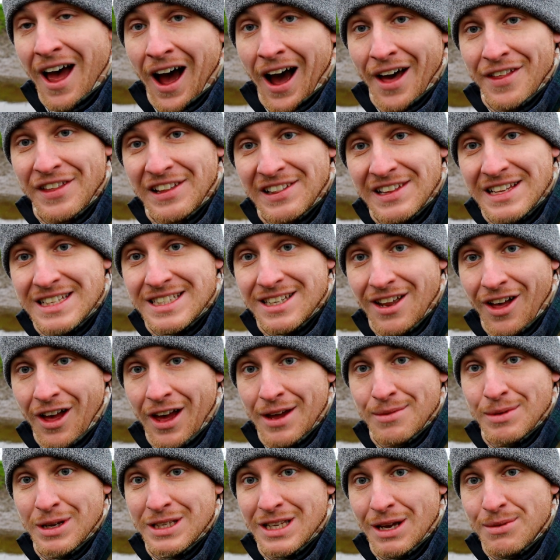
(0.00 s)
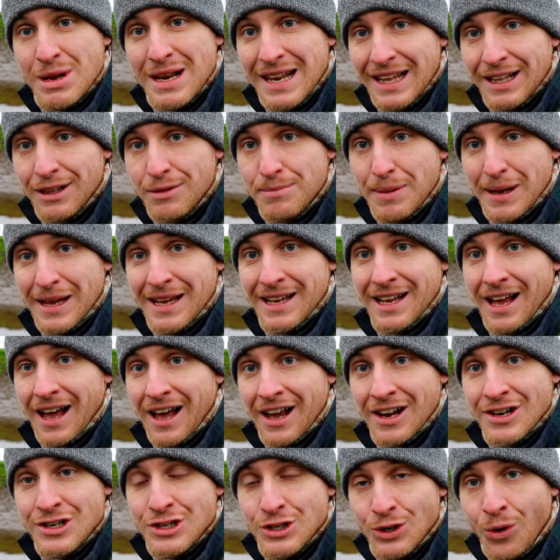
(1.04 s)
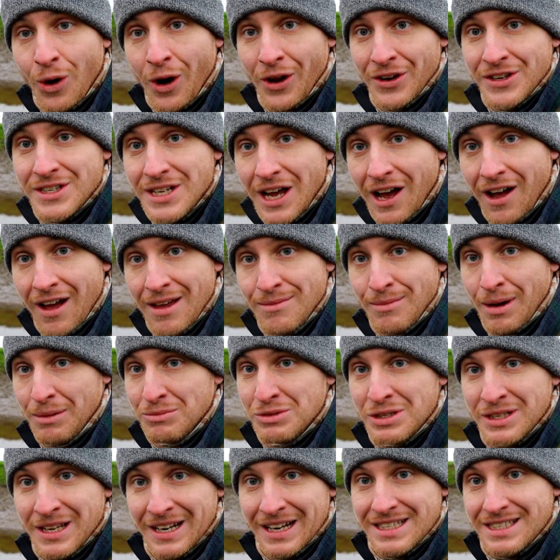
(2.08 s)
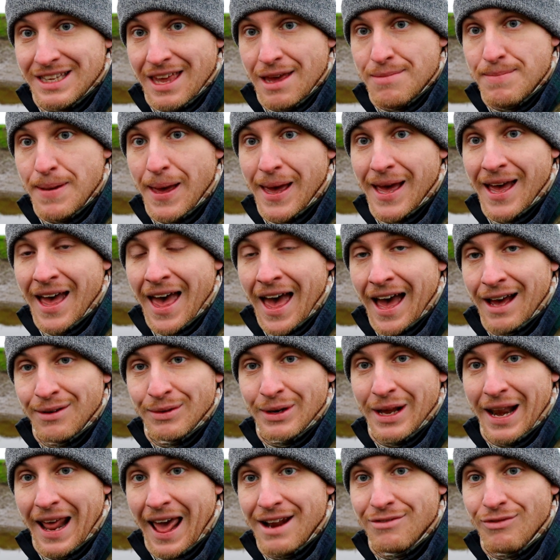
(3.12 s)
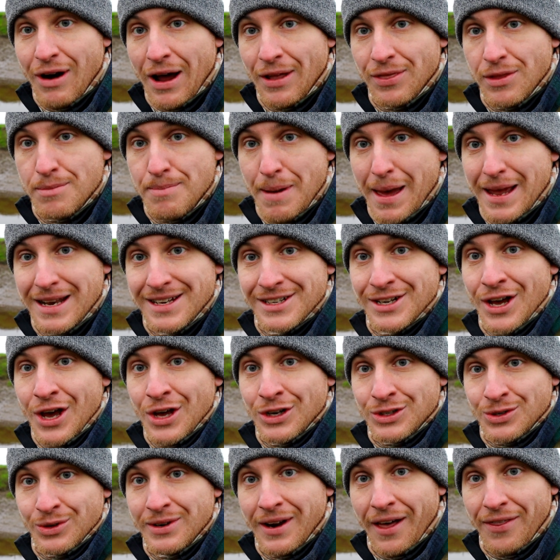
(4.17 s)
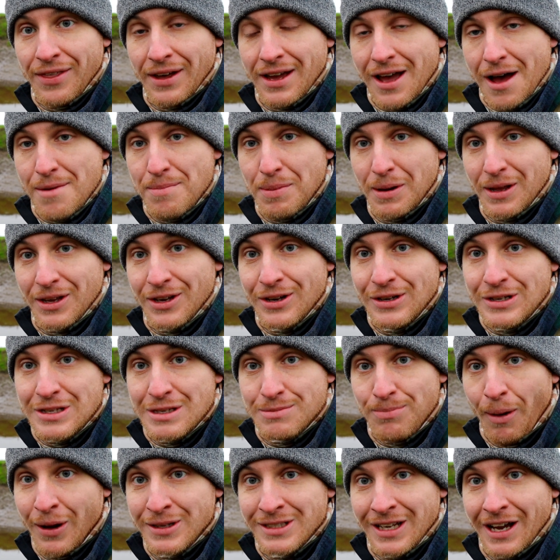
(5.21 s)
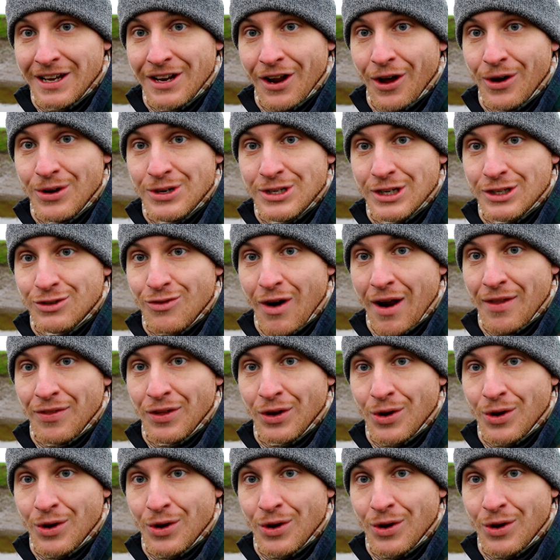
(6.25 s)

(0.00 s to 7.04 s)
I think this time, as I'm a little bit short on time, I'm just going to skip it and we're going to head round the bend to another couple of good spots I know just round the